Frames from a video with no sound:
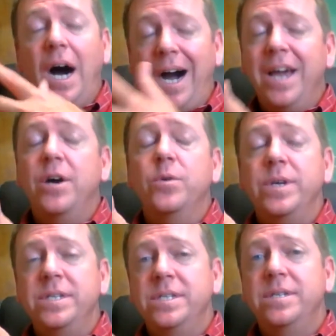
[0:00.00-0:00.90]
I
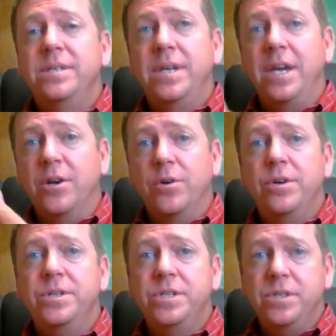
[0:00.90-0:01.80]
always
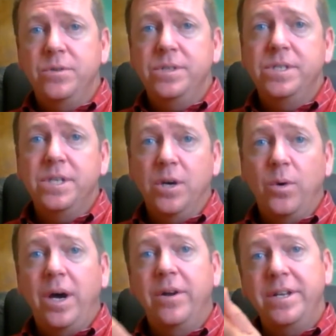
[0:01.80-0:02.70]
encourage students to
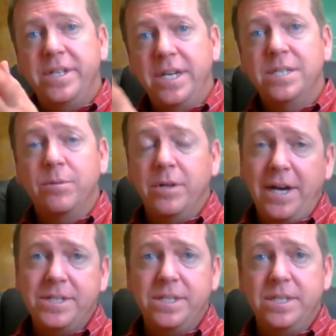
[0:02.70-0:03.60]
go out and take some
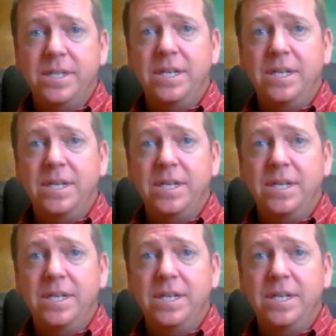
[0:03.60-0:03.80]
classes